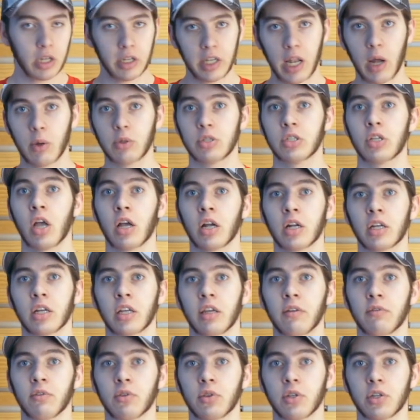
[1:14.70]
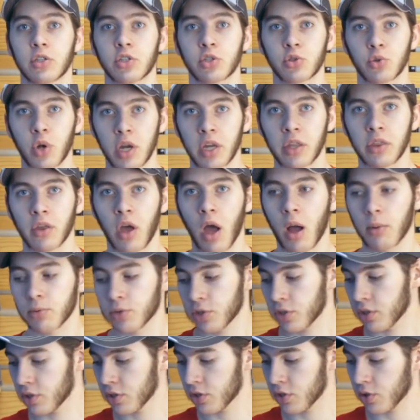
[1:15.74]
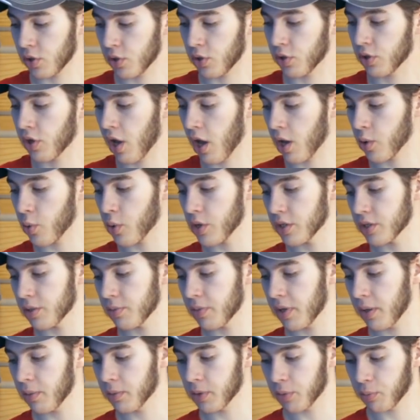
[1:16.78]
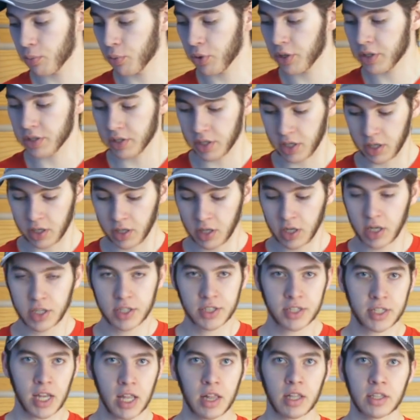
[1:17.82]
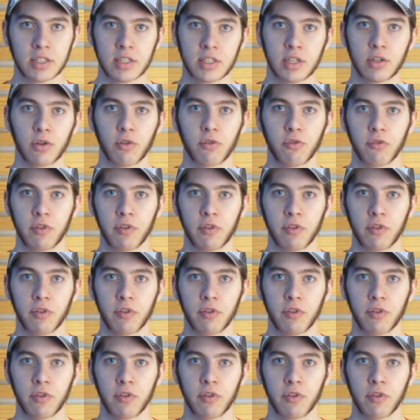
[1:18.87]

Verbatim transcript: Now, it's not going to give you the strength options, so you're not going to be able to print a stainless steel